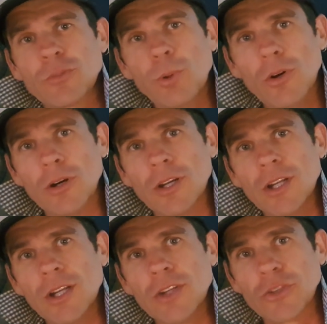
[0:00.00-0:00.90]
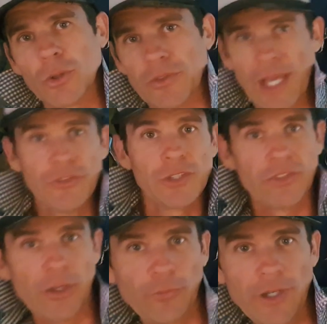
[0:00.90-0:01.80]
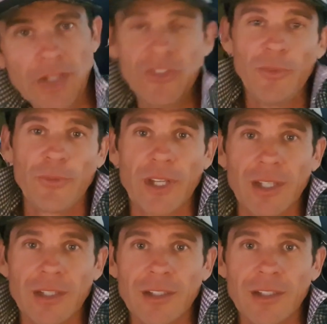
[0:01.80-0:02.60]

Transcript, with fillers: sport. So that's is that fair? It's not fair.